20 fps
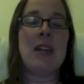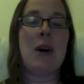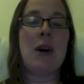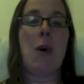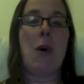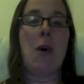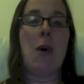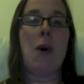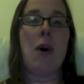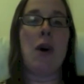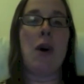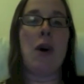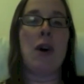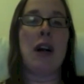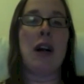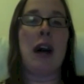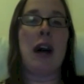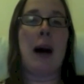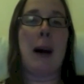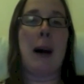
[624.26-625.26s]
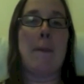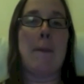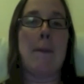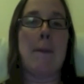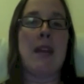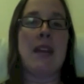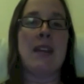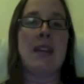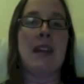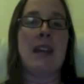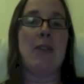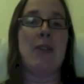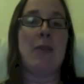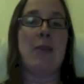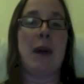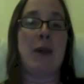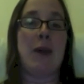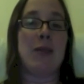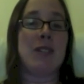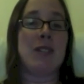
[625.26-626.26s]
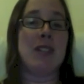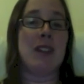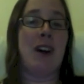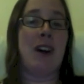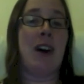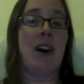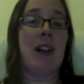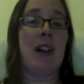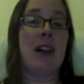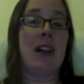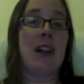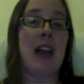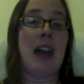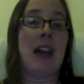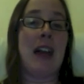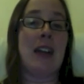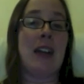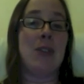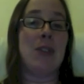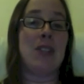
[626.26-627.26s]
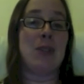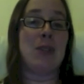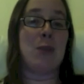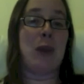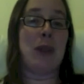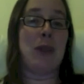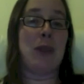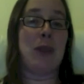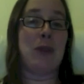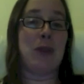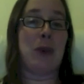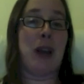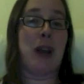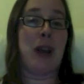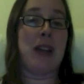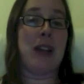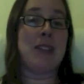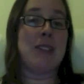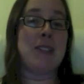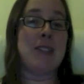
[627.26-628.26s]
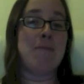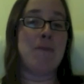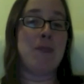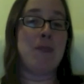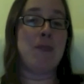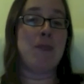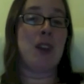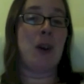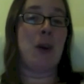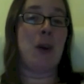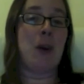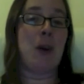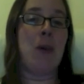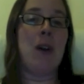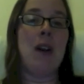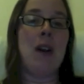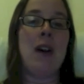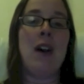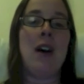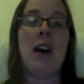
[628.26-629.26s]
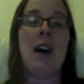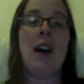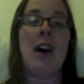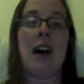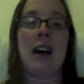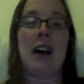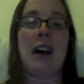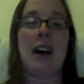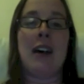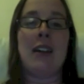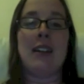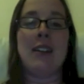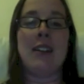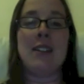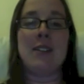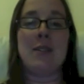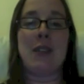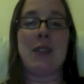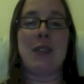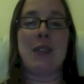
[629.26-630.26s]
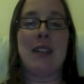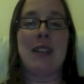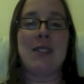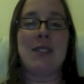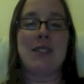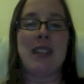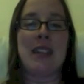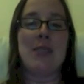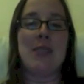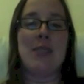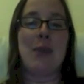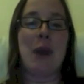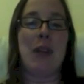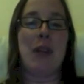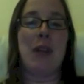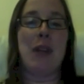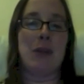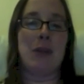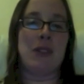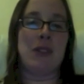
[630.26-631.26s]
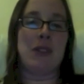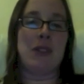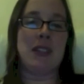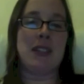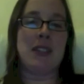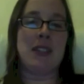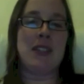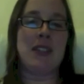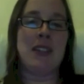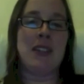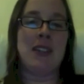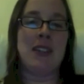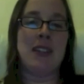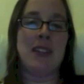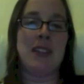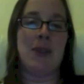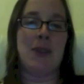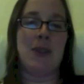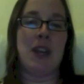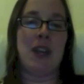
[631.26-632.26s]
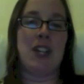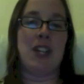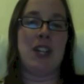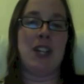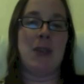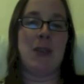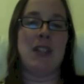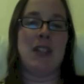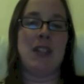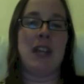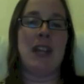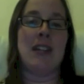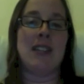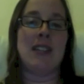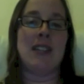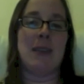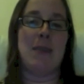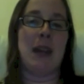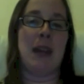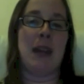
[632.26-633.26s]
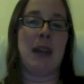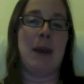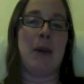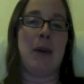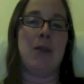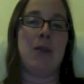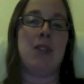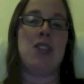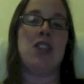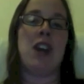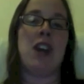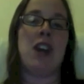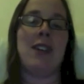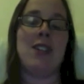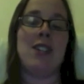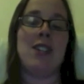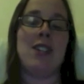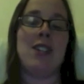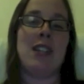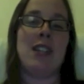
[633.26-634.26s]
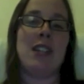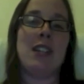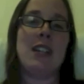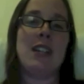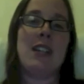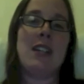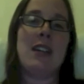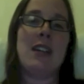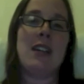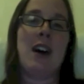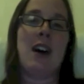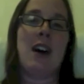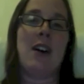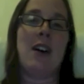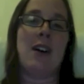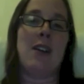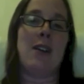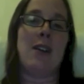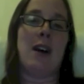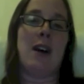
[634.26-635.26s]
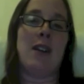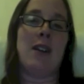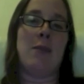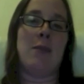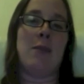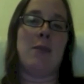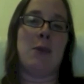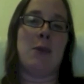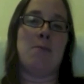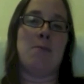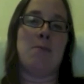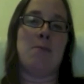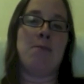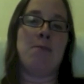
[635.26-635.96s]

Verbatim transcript: or um, it never bounced at all and it just went through ice. So, uh, so that's that's why we use this these ratios to tell us something about the geology uh, uh on the moon.